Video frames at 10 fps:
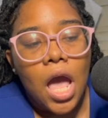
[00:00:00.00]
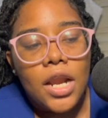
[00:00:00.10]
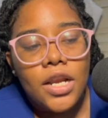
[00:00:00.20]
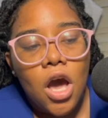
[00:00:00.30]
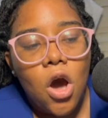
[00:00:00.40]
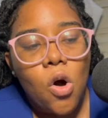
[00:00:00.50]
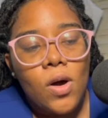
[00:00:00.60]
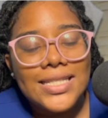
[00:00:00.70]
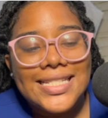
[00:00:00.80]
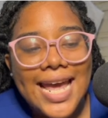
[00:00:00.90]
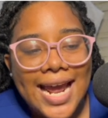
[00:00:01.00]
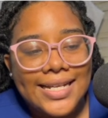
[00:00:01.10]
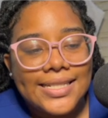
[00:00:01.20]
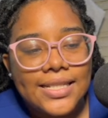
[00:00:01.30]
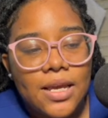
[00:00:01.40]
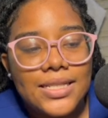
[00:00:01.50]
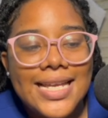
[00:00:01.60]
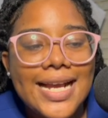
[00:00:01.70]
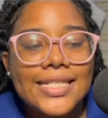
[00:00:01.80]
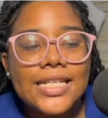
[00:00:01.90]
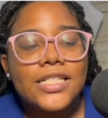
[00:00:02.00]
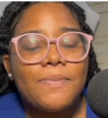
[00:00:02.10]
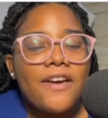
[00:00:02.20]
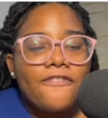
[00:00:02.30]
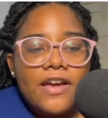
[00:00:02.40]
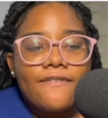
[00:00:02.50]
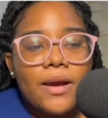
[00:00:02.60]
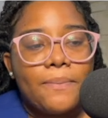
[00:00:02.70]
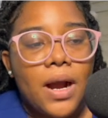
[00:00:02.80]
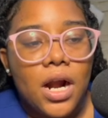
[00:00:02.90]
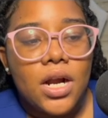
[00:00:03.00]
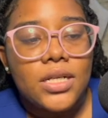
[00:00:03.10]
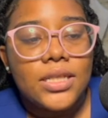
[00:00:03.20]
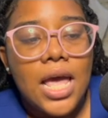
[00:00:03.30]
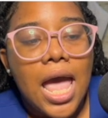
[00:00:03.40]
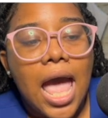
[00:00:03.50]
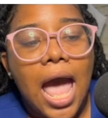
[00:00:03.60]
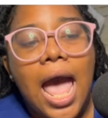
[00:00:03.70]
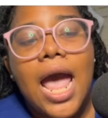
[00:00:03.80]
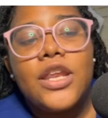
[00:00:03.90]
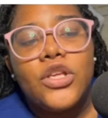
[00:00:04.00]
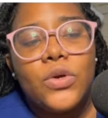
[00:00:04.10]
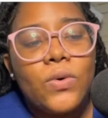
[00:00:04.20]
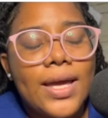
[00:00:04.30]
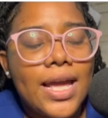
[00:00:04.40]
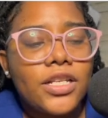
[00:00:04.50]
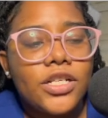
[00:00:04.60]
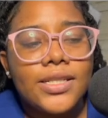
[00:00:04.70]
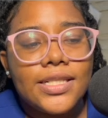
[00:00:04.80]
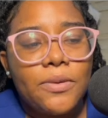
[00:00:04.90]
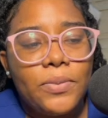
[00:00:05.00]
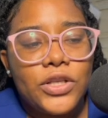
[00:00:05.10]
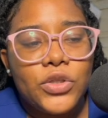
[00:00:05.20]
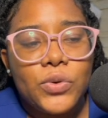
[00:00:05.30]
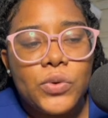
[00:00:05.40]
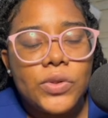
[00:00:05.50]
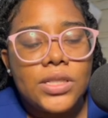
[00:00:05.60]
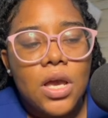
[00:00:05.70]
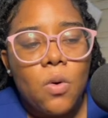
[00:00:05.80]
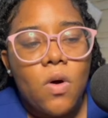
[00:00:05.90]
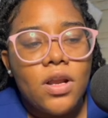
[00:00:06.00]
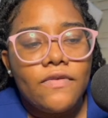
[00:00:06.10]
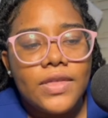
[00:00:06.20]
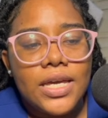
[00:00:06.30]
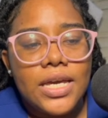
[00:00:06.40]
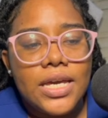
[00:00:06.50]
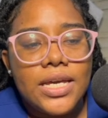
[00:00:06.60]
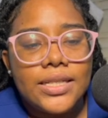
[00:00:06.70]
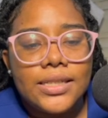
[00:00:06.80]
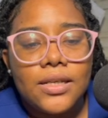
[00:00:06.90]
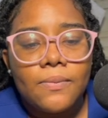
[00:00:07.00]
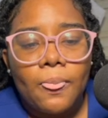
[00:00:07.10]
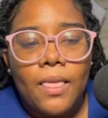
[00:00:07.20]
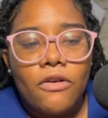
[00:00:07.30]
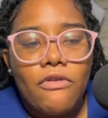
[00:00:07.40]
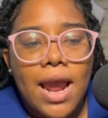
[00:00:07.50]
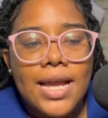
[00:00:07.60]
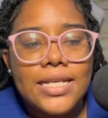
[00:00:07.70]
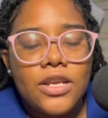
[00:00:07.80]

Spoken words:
Now, text is my favorite part, and you can just simply choose one of these, right?